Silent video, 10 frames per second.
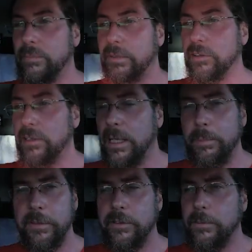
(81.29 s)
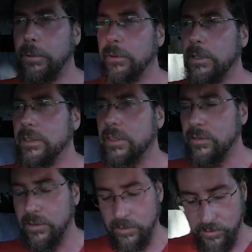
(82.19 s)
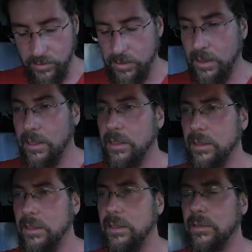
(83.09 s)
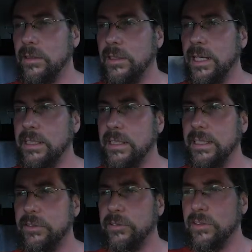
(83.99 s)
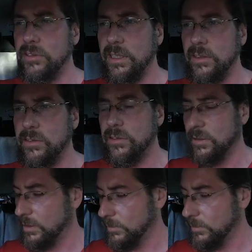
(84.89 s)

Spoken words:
There's lumbar support. It's not electric seats.